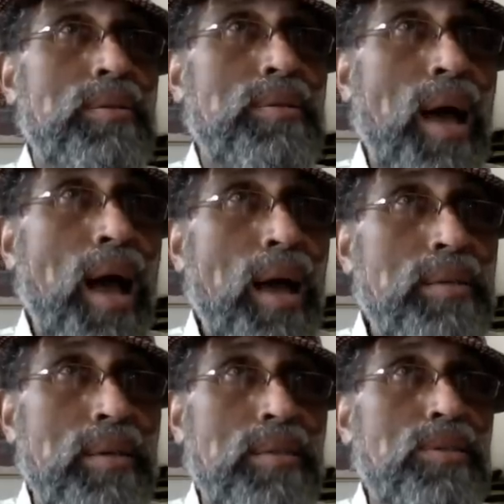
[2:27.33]

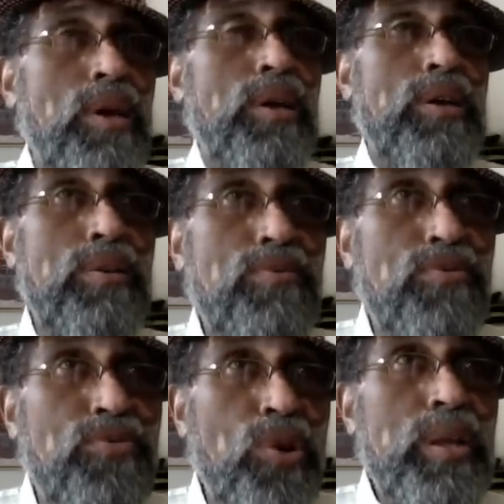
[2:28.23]
toxins,
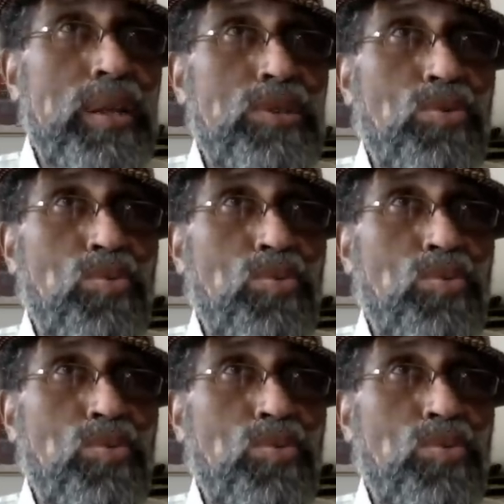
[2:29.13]
convert it into